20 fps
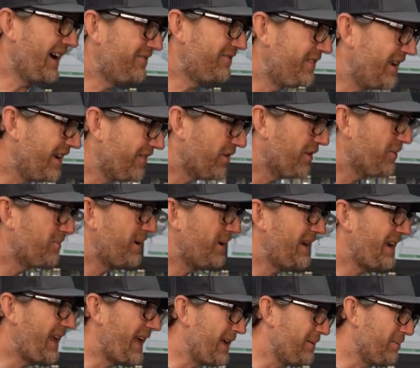I've never
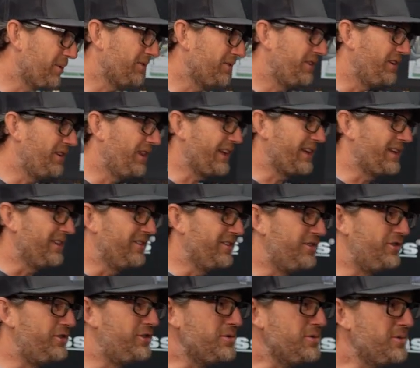been able to like
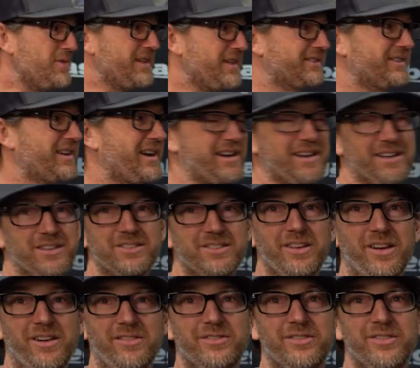do this kind of
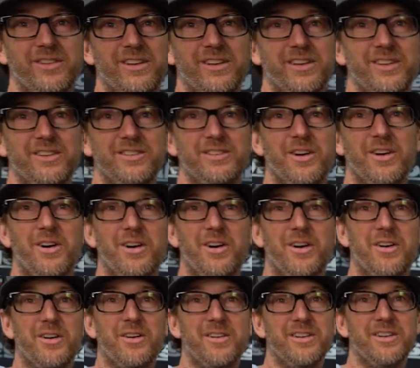stuff.
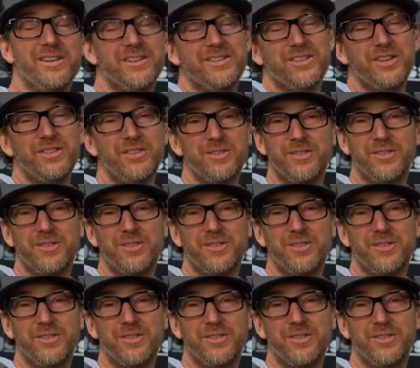So God, just, you're